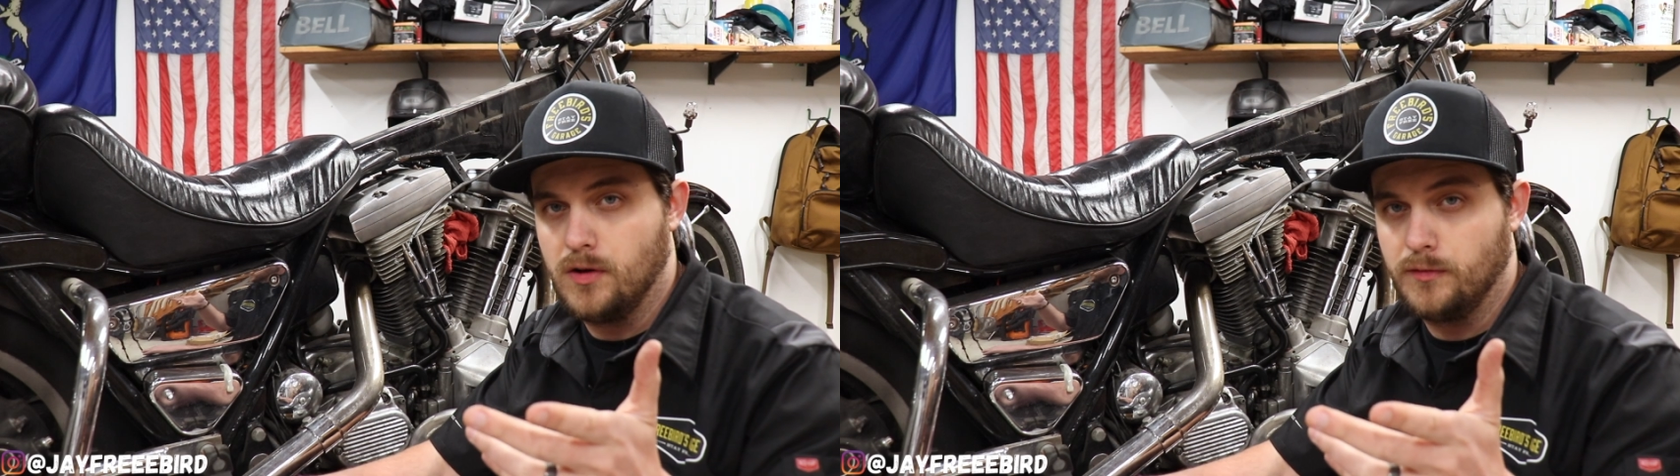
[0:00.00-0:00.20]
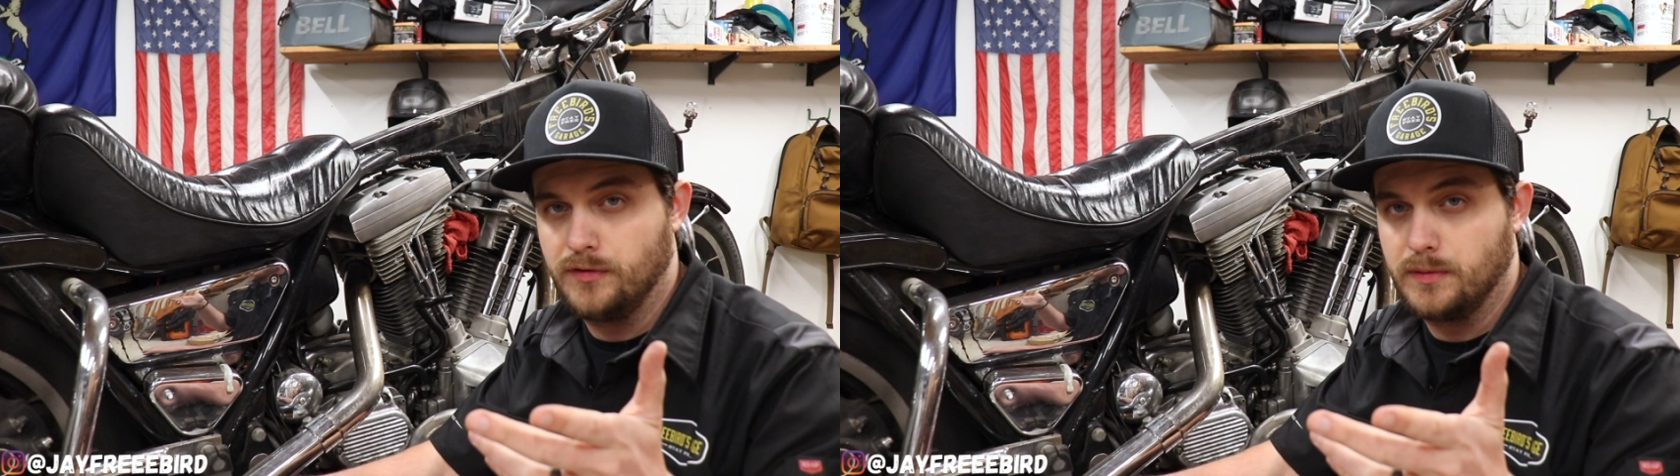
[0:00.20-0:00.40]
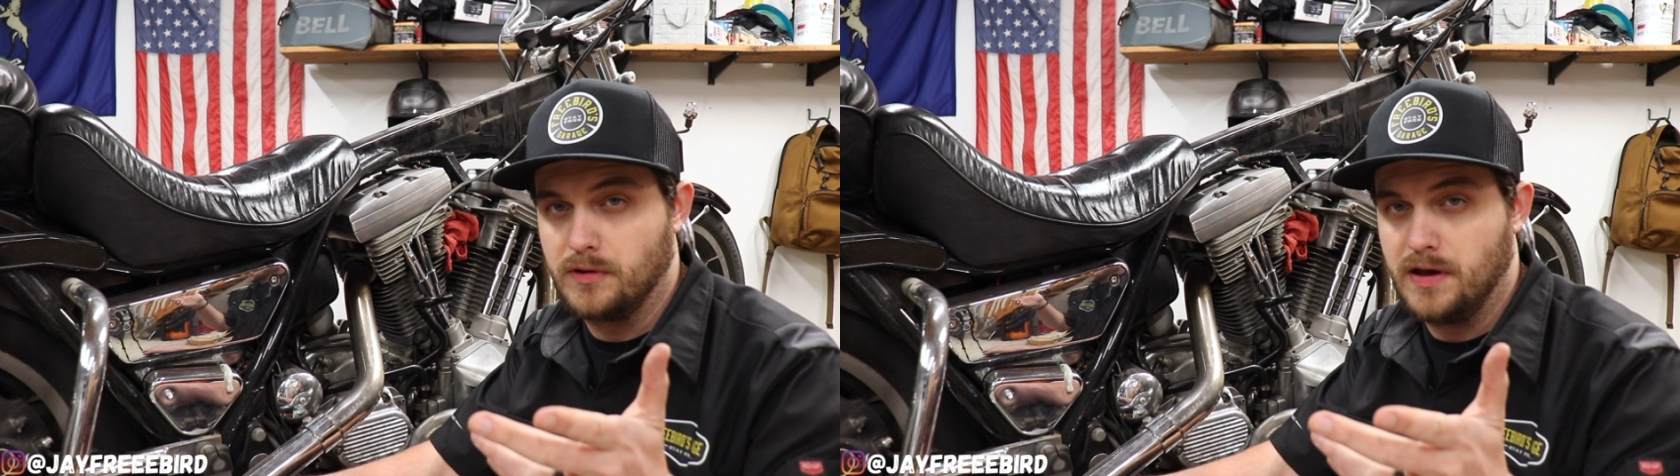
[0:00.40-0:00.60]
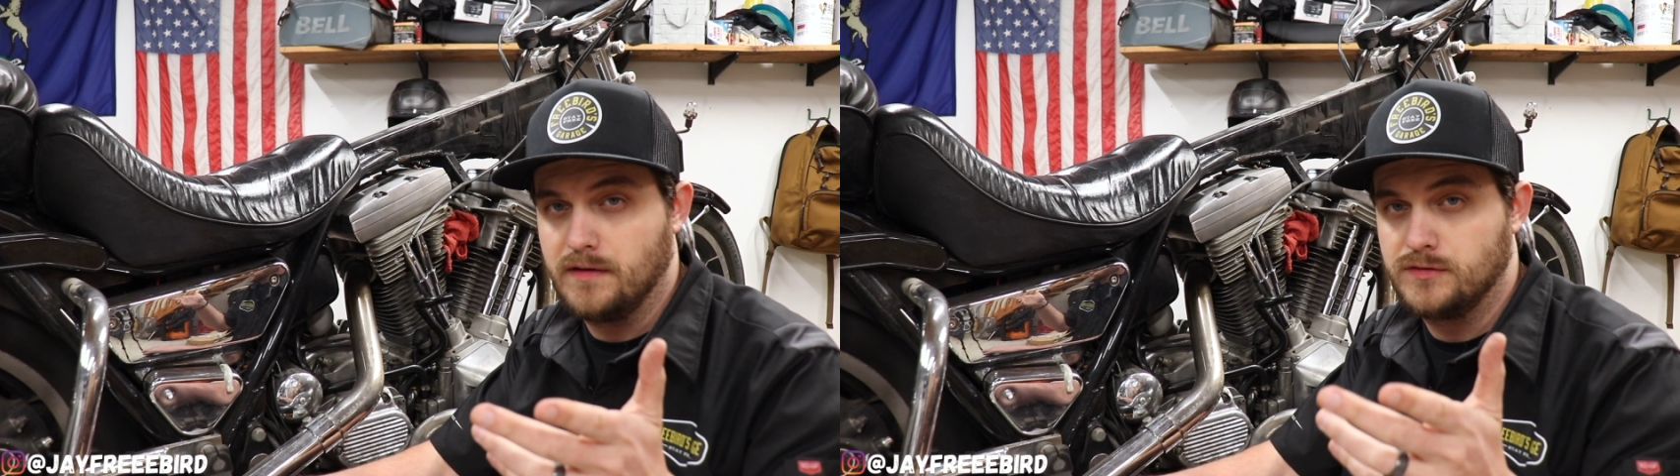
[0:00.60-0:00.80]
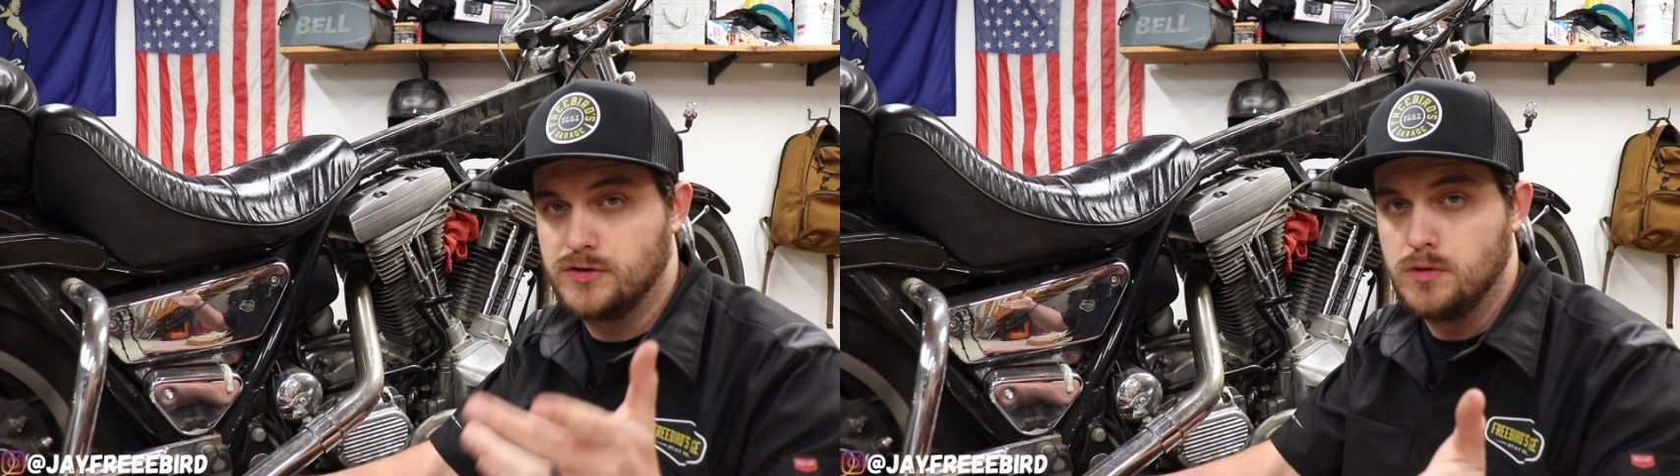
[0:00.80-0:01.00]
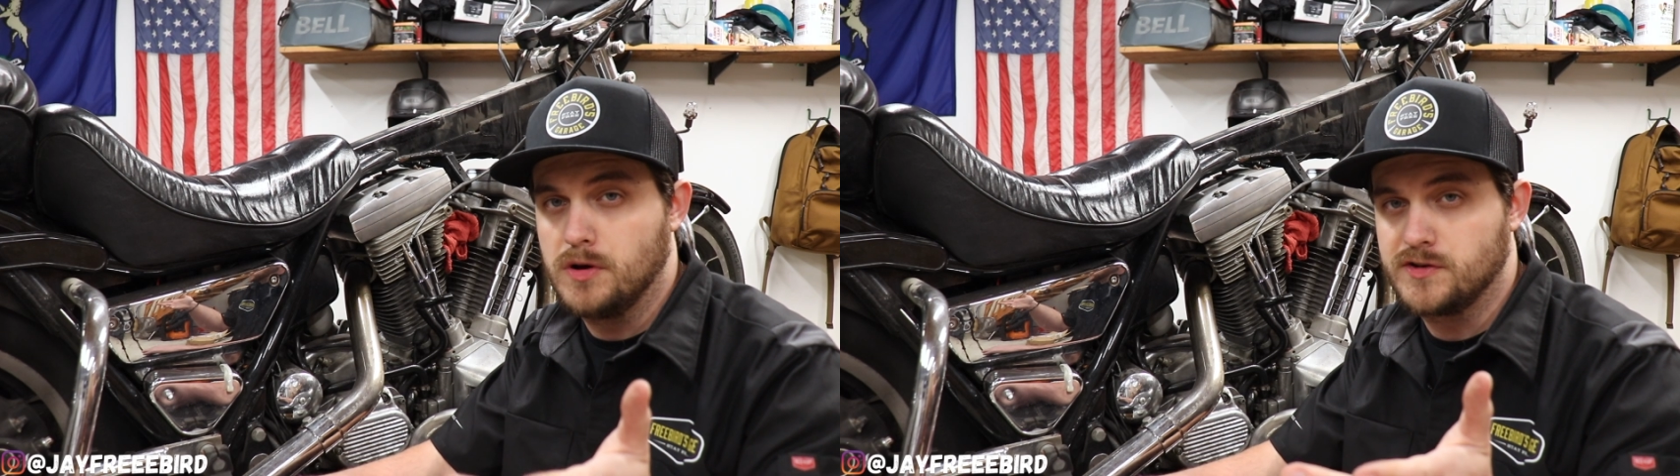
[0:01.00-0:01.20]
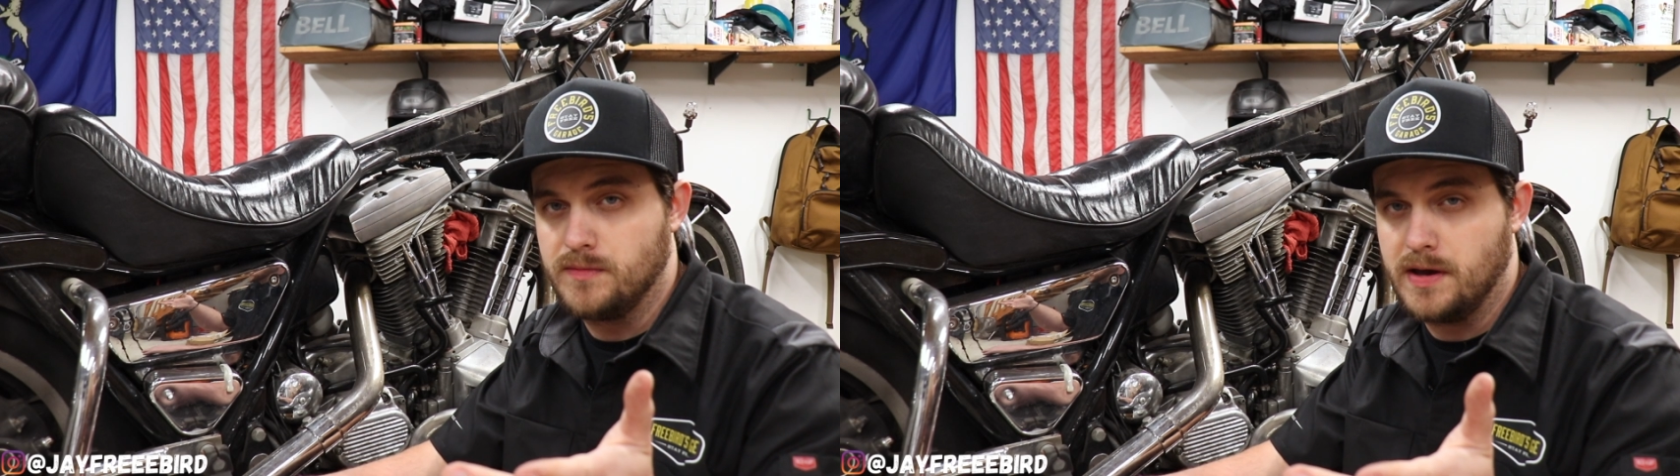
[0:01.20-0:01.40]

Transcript: hopefully we don't have too much of a